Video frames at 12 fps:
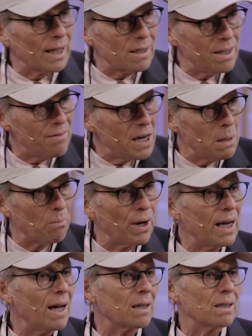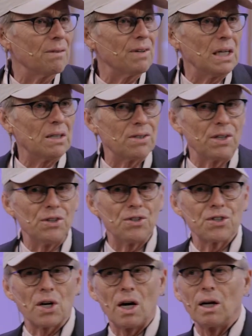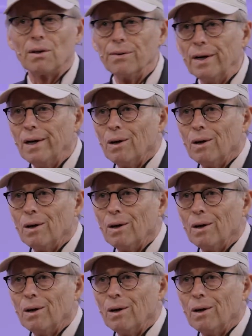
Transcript: activity and brain activity is in your child